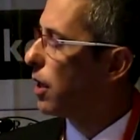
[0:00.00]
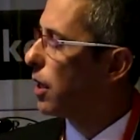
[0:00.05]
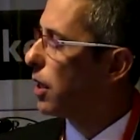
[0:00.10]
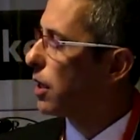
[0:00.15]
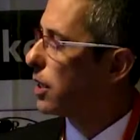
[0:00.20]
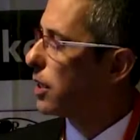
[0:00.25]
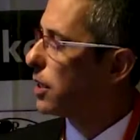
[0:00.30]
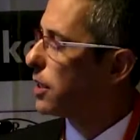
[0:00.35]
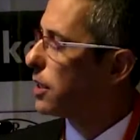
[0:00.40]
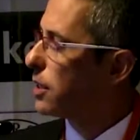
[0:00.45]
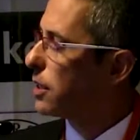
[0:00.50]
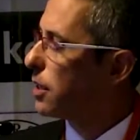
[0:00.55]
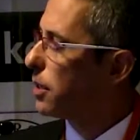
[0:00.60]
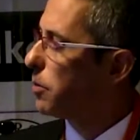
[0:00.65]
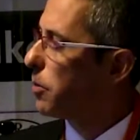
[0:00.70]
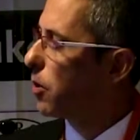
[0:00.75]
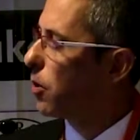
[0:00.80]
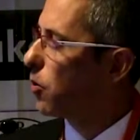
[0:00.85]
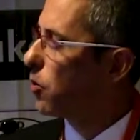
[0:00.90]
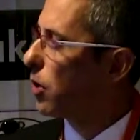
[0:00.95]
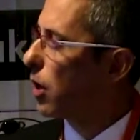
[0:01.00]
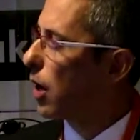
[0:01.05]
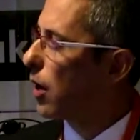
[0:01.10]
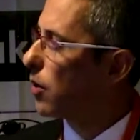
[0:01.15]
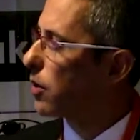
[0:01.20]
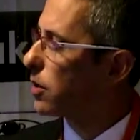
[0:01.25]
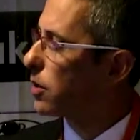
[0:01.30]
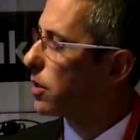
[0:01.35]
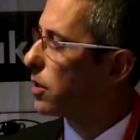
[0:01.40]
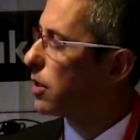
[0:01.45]
This is the balloon, how
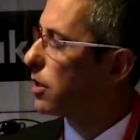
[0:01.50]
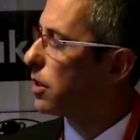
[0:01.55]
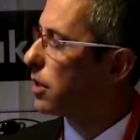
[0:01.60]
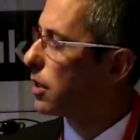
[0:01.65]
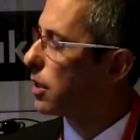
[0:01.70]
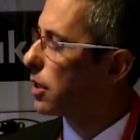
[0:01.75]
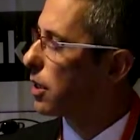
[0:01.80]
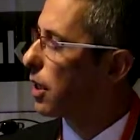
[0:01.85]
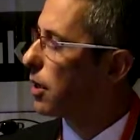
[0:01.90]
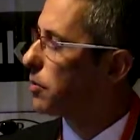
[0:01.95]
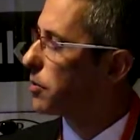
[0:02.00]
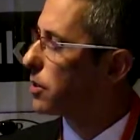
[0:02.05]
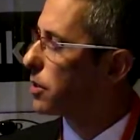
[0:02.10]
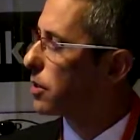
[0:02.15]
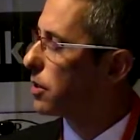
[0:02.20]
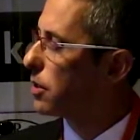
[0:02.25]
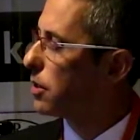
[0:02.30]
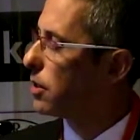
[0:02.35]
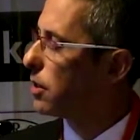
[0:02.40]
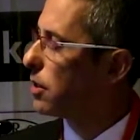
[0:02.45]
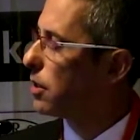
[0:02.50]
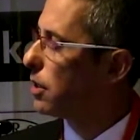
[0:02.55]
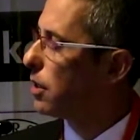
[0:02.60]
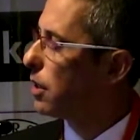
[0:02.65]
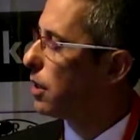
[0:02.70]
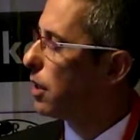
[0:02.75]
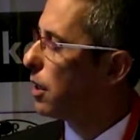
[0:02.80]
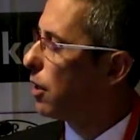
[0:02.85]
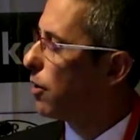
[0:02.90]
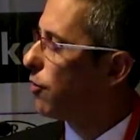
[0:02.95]
it comes
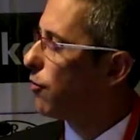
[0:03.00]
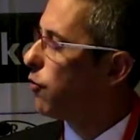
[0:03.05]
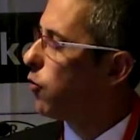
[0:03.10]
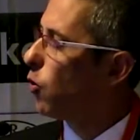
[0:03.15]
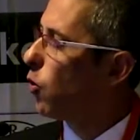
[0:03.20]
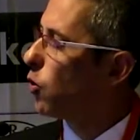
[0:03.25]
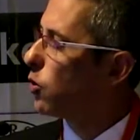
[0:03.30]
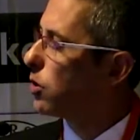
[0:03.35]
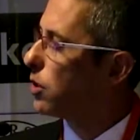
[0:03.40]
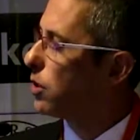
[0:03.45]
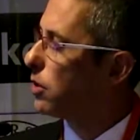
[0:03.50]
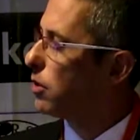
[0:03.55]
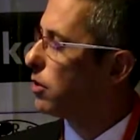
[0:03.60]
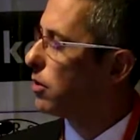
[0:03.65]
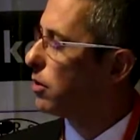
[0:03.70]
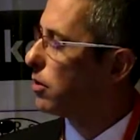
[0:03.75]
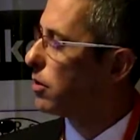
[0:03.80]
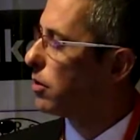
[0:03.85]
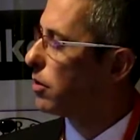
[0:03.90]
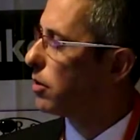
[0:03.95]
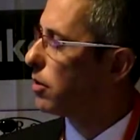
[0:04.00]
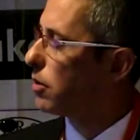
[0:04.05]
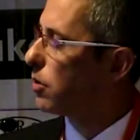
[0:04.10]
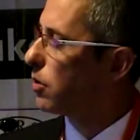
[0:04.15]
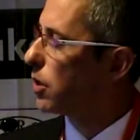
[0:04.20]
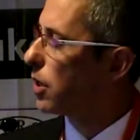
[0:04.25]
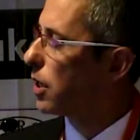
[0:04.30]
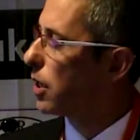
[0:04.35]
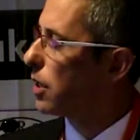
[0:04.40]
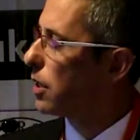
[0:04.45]
folded.
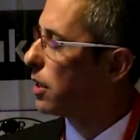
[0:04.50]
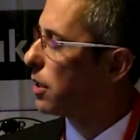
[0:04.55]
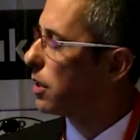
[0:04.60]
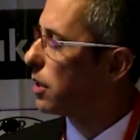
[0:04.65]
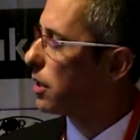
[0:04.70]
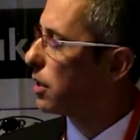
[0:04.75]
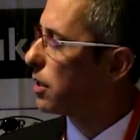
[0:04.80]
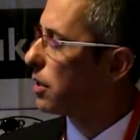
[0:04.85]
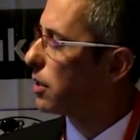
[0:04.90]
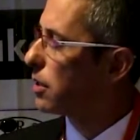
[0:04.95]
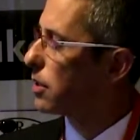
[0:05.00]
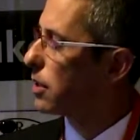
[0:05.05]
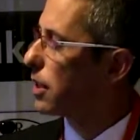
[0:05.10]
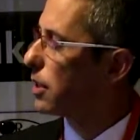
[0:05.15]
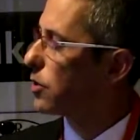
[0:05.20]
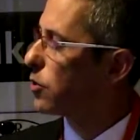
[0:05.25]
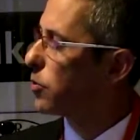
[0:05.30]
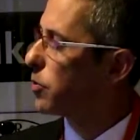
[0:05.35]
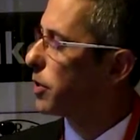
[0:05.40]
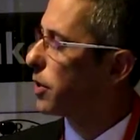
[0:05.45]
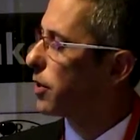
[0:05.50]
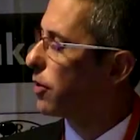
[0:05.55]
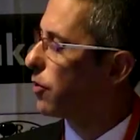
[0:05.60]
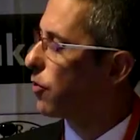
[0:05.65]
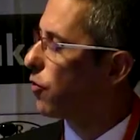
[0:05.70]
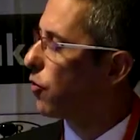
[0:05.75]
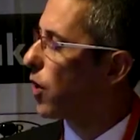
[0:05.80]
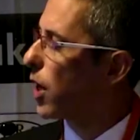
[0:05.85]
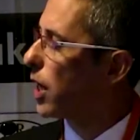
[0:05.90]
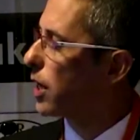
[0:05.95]
Okay, it has to be in the
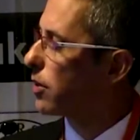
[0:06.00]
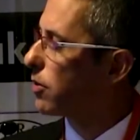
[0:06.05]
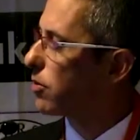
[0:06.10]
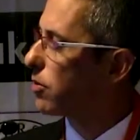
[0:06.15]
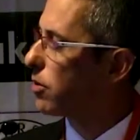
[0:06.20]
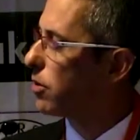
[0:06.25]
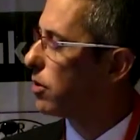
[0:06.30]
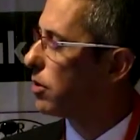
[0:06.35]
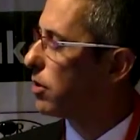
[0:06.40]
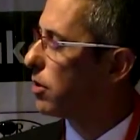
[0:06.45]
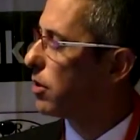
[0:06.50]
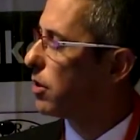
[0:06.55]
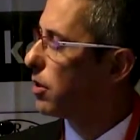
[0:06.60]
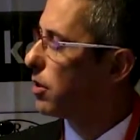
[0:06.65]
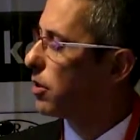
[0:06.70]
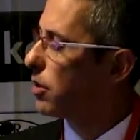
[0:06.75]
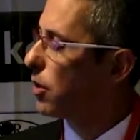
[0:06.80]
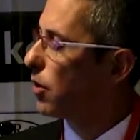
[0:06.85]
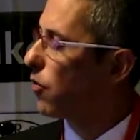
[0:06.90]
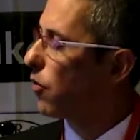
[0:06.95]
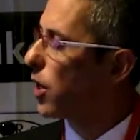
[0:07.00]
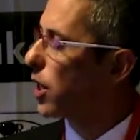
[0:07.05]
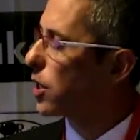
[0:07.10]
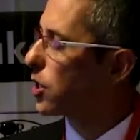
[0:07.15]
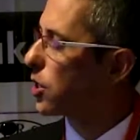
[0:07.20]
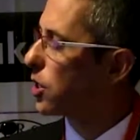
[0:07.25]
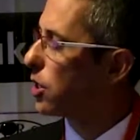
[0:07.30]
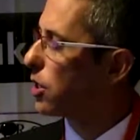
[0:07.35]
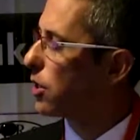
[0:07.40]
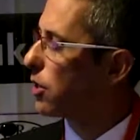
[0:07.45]
right
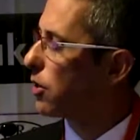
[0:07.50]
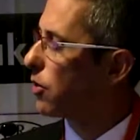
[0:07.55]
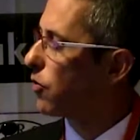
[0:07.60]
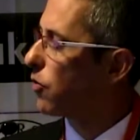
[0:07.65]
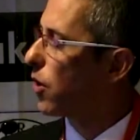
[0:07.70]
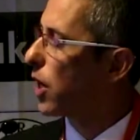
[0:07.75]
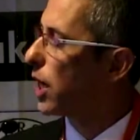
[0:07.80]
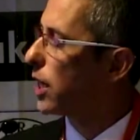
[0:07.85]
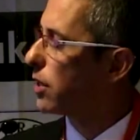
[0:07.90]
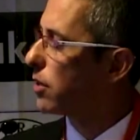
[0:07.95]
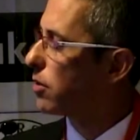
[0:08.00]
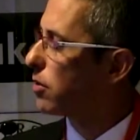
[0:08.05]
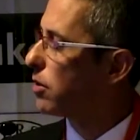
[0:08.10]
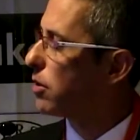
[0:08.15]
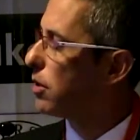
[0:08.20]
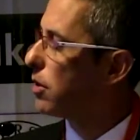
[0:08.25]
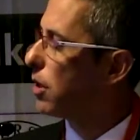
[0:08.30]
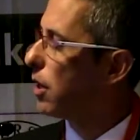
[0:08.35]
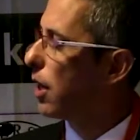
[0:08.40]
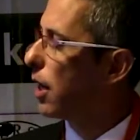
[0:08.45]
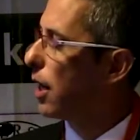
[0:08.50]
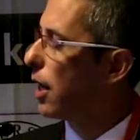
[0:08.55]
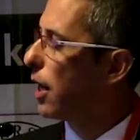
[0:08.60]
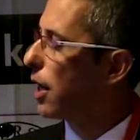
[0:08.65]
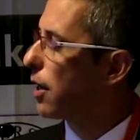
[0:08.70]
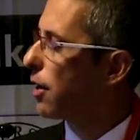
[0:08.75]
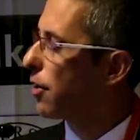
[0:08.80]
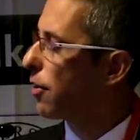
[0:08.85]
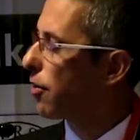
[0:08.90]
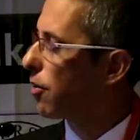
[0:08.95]
direction and the right
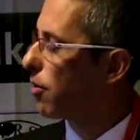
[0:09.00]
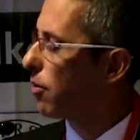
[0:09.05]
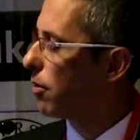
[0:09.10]
length.